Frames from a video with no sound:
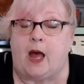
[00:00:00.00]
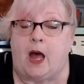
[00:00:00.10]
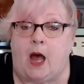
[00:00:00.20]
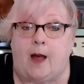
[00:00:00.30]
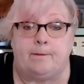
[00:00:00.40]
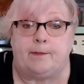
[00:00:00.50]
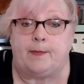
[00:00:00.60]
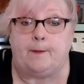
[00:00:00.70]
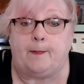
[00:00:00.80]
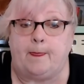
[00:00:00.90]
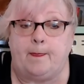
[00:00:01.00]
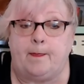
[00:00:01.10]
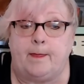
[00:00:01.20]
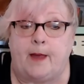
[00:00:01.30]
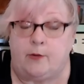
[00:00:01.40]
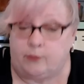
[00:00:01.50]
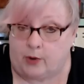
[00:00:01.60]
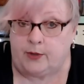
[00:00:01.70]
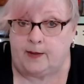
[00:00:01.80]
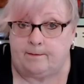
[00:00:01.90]
I
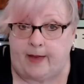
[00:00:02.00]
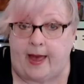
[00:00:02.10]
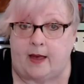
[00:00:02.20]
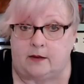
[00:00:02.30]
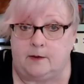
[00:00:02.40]
wrote him back.